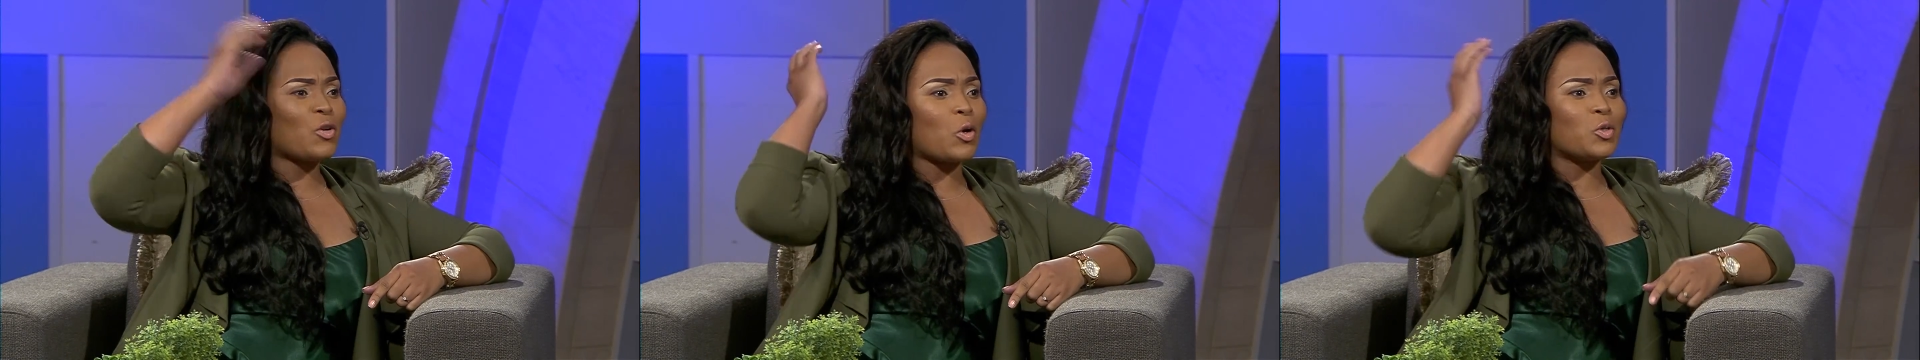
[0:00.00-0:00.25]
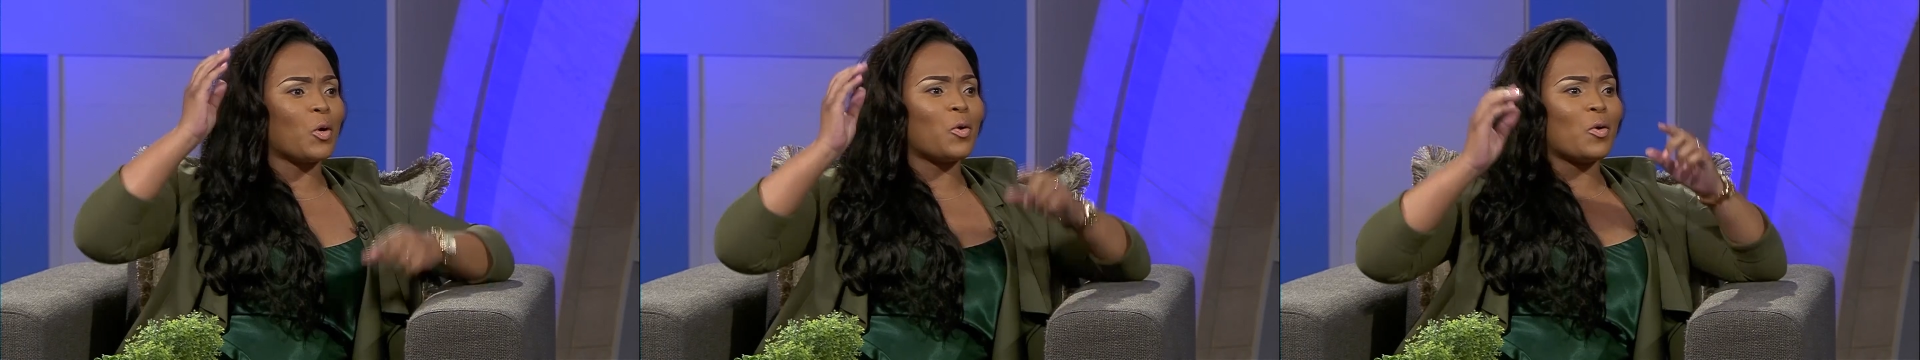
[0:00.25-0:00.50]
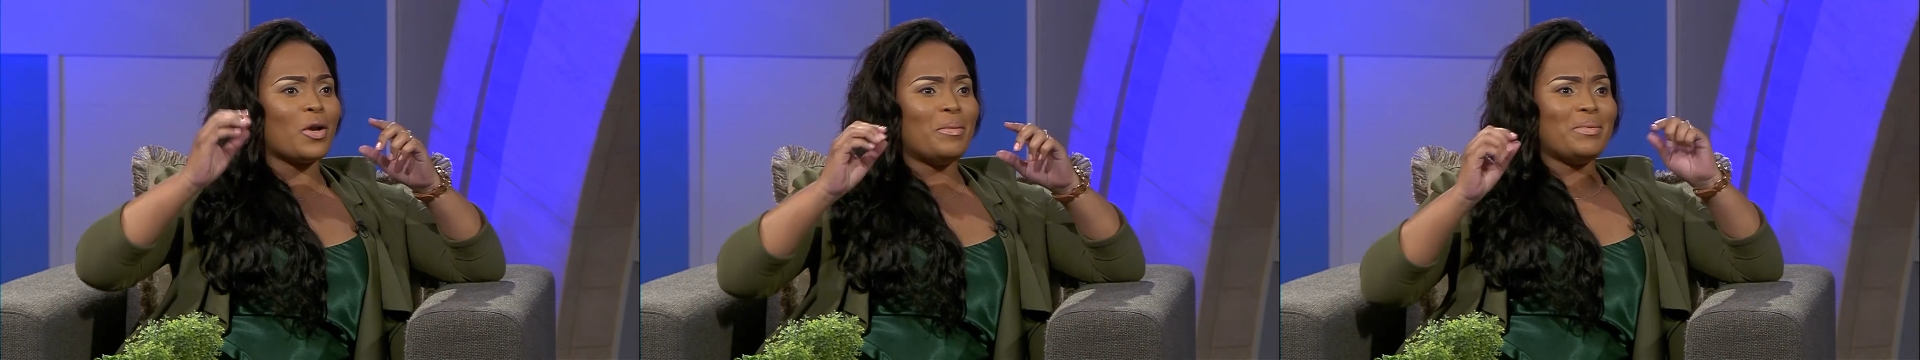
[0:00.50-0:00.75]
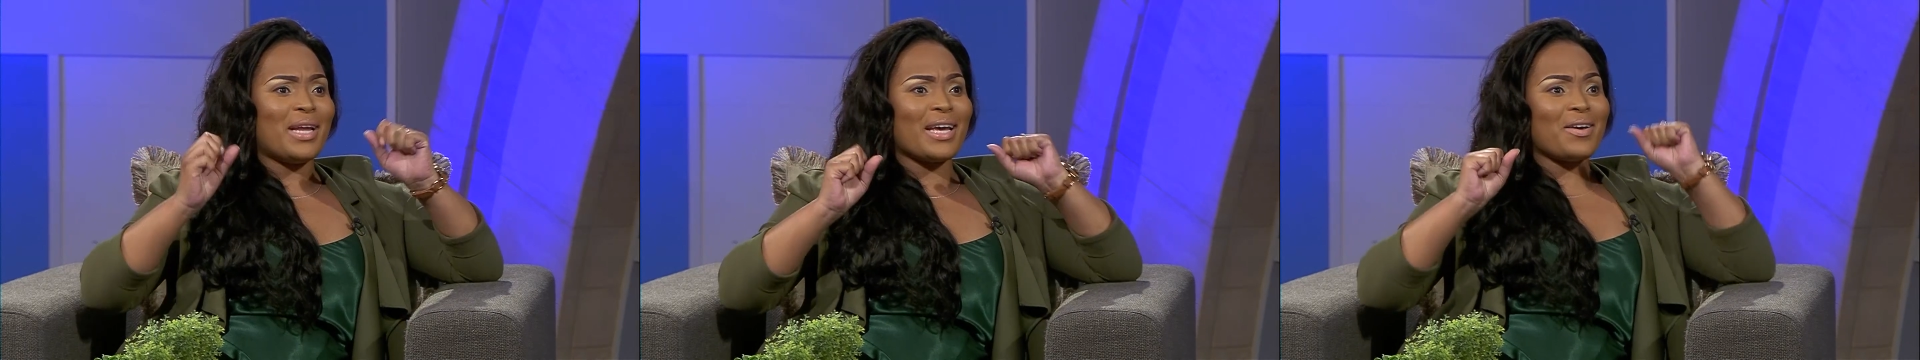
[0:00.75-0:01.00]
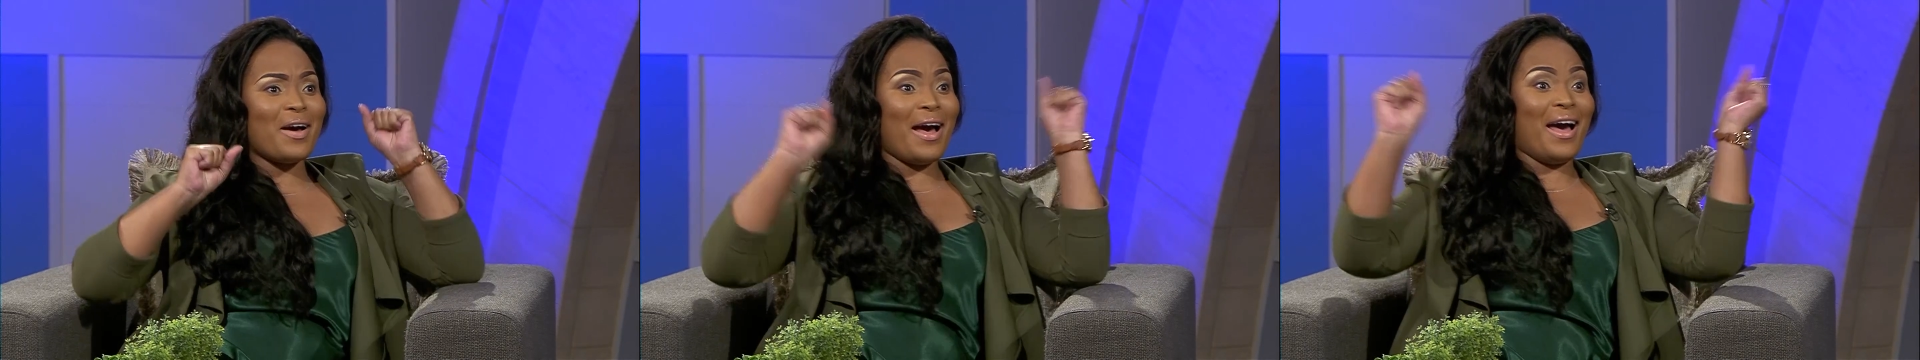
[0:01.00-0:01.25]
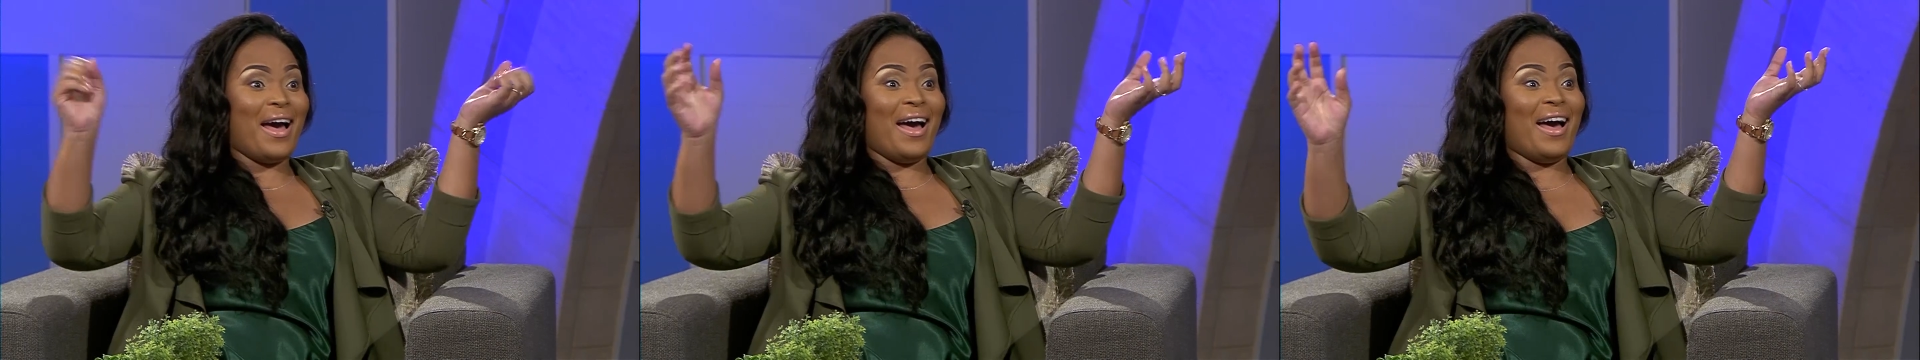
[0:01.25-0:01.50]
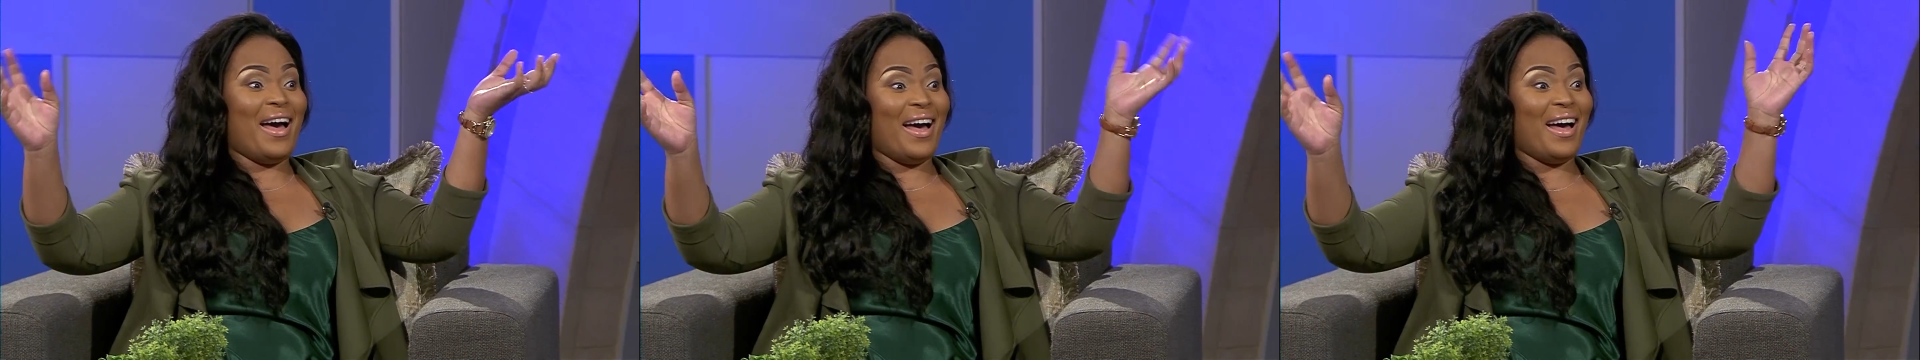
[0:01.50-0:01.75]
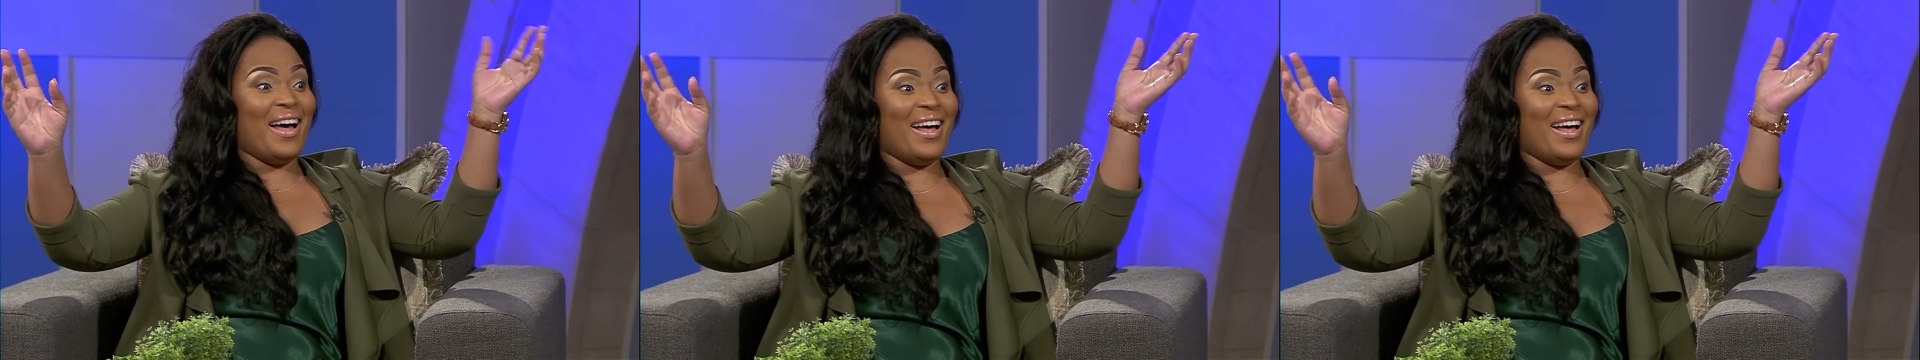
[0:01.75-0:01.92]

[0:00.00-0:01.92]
otololo. I'm like, ah!